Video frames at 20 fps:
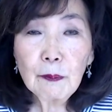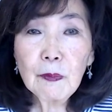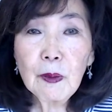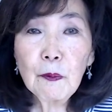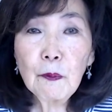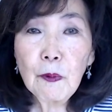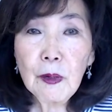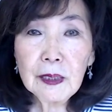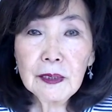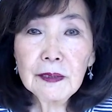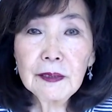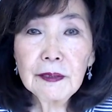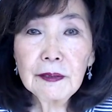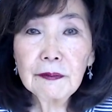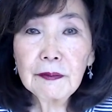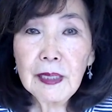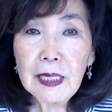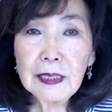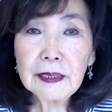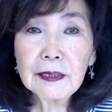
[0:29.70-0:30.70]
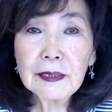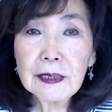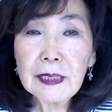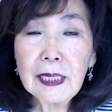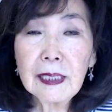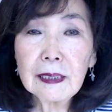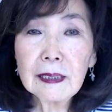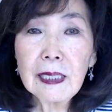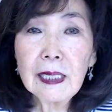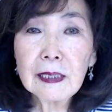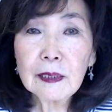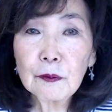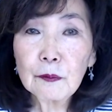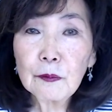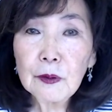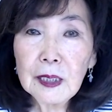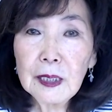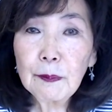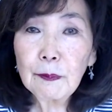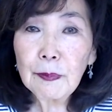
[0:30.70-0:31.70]
But one of the things that has
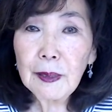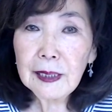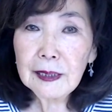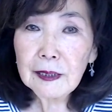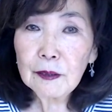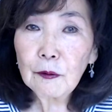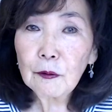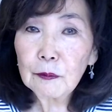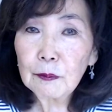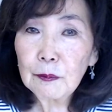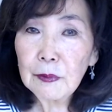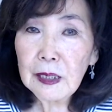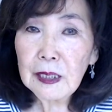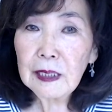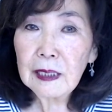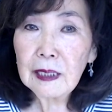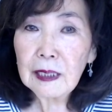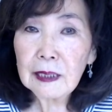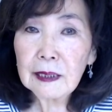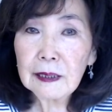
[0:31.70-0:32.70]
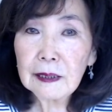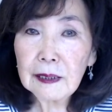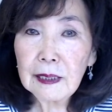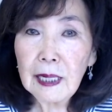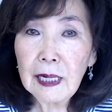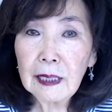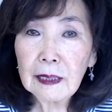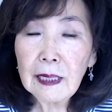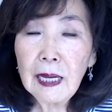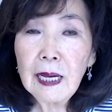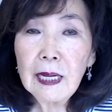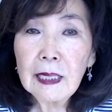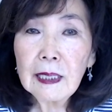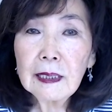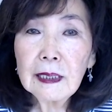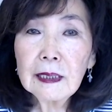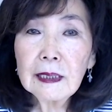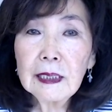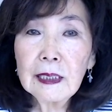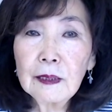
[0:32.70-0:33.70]
really puzzled me is that
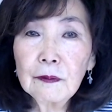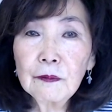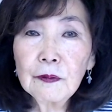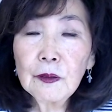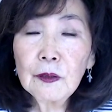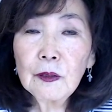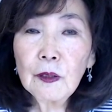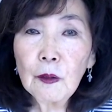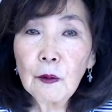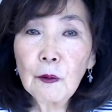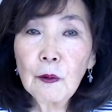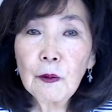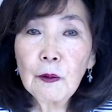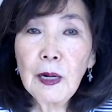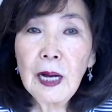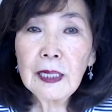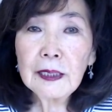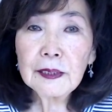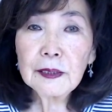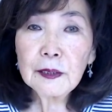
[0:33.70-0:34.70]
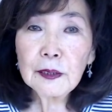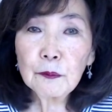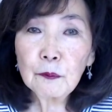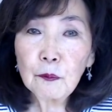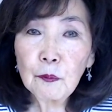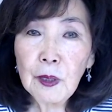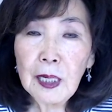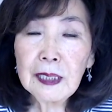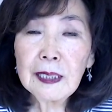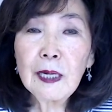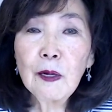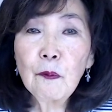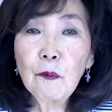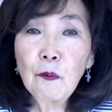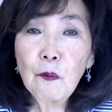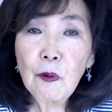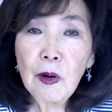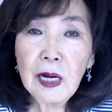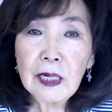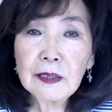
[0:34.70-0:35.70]
even though I
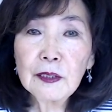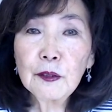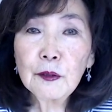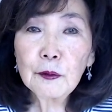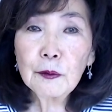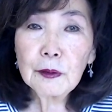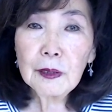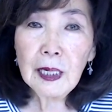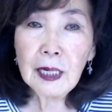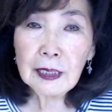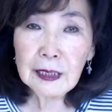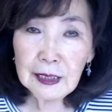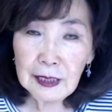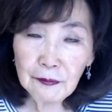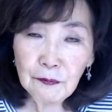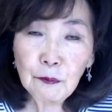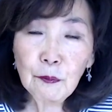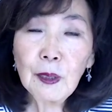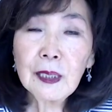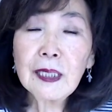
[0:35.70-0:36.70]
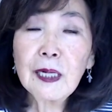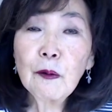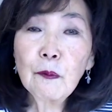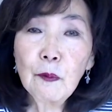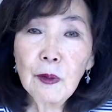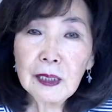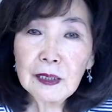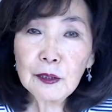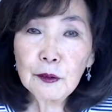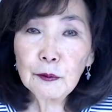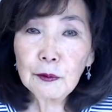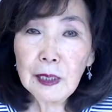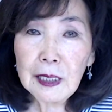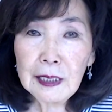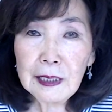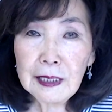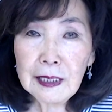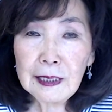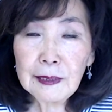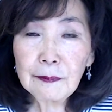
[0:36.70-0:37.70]
give one-on-one
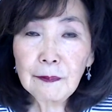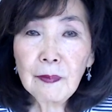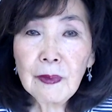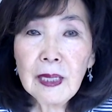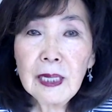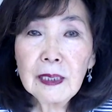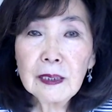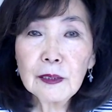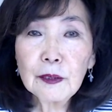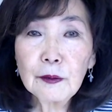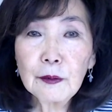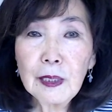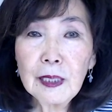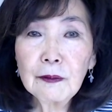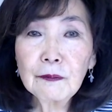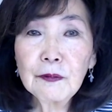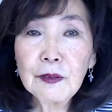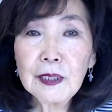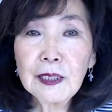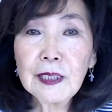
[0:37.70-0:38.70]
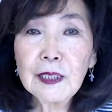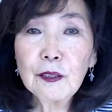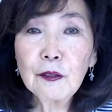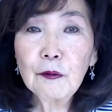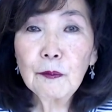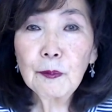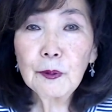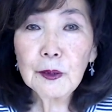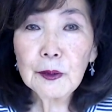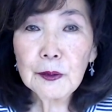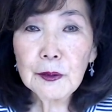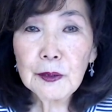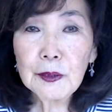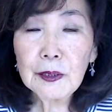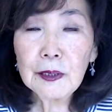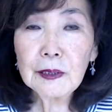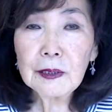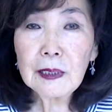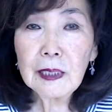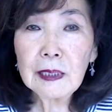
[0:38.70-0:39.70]
training to every single
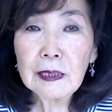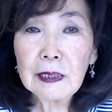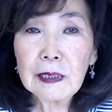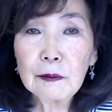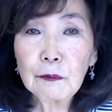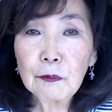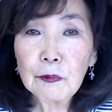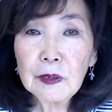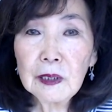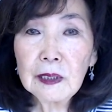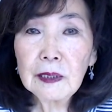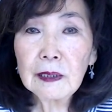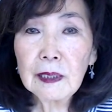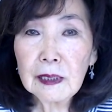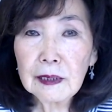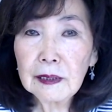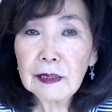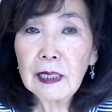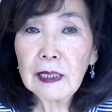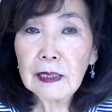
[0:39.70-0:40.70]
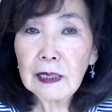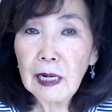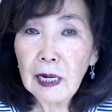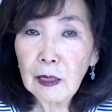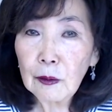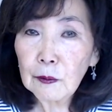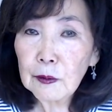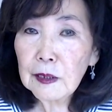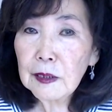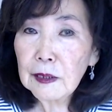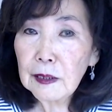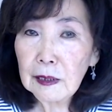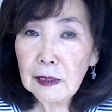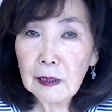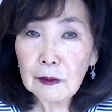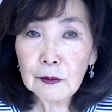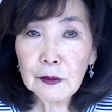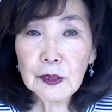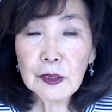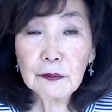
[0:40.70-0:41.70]
person, and it really does take hours and
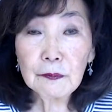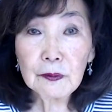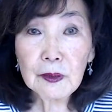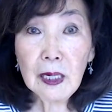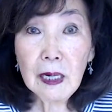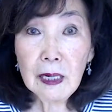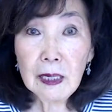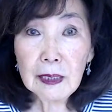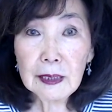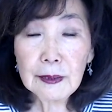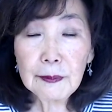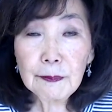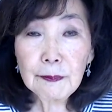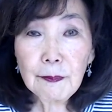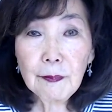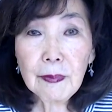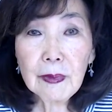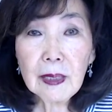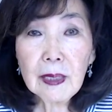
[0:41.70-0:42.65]
hours of time.